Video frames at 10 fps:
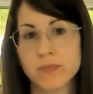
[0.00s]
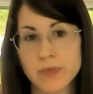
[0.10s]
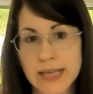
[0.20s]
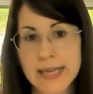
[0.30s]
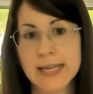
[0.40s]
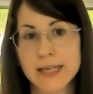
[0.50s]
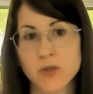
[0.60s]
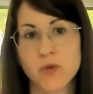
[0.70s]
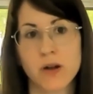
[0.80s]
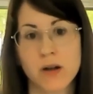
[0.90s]
taking
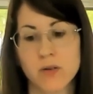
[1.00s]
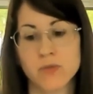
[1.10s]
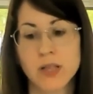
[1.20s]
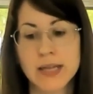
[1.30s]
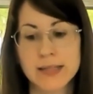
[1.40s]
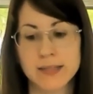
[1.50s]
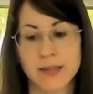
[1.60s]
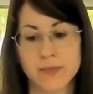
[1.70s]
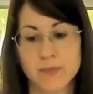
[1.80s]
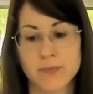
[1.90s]
into account
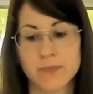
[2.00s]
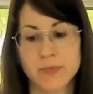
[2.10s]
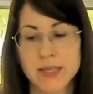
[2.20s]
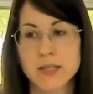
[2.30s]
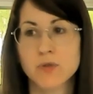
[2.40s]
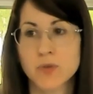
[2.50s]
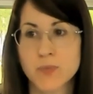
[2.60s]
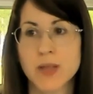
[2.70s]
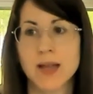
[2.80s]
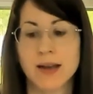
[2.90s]
that this could
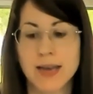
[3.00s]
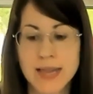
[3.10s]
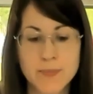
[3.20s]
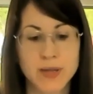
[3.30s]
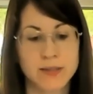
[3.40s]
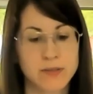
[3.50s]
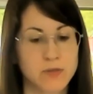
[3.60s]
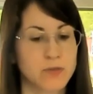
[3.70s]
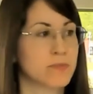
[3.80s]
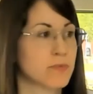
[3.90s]
be a limit
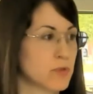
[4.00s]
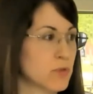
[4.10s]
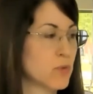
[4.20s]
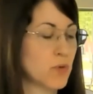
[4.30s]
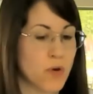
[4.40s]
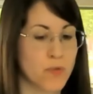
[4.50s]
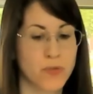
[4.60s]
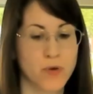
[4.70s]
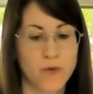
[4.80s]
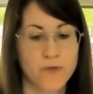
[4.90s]
to growth
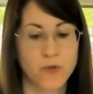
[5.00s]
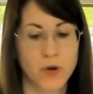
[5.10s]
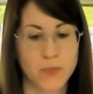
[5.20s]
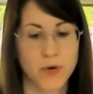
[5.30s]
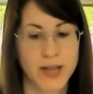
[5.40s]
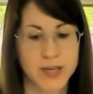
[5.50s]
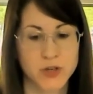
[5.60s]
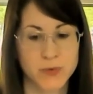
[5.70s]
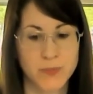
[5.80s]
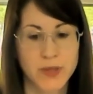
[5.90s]
of
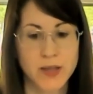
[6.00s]
collaboration.